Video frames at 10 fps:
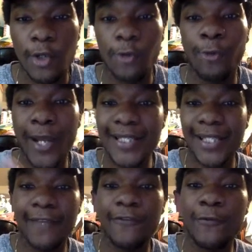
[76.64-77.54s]

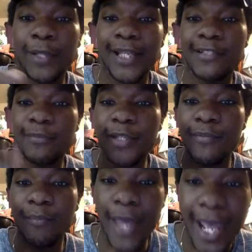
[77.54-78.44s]
Renting, if you plan to be
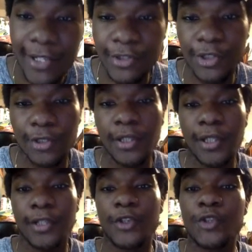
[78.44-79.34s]
manager,
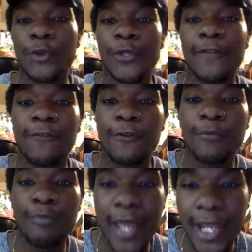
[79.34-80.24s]
there's no need for
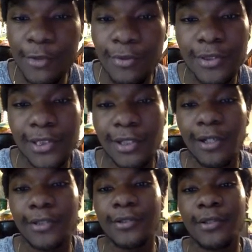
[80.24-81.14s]
manual
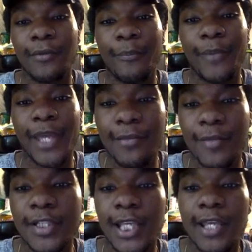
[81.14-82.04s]
scholar
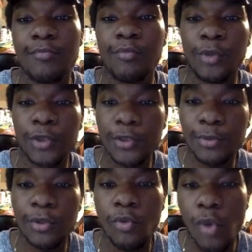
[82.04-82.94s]
payments and
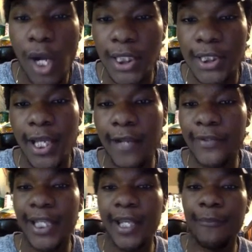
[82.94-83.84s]
multiple wallets.
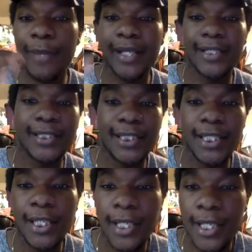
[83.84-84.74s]
Everything in Pegaxy
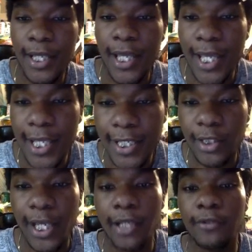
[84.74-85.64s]
is
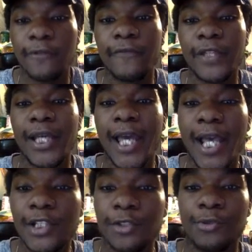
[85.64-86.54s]
handled via
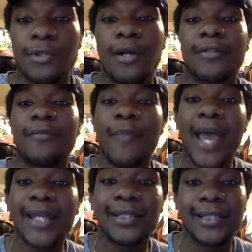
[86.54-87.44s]
escrow
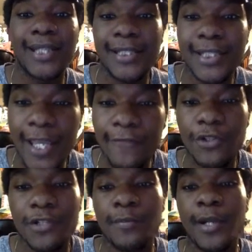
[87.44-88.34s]
automatically. It's safe,
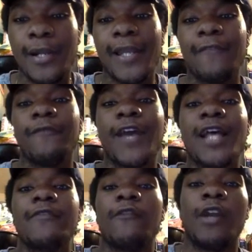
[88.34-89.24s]
transparent, and
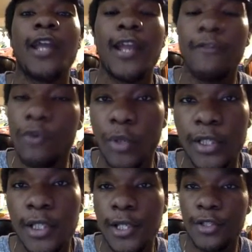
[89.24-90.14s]
fast for everyone.
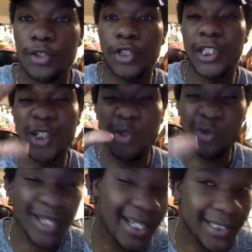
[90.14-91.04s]
So you can
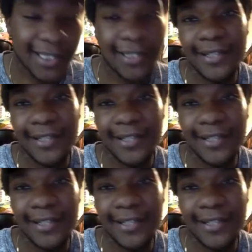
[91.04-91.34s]
rent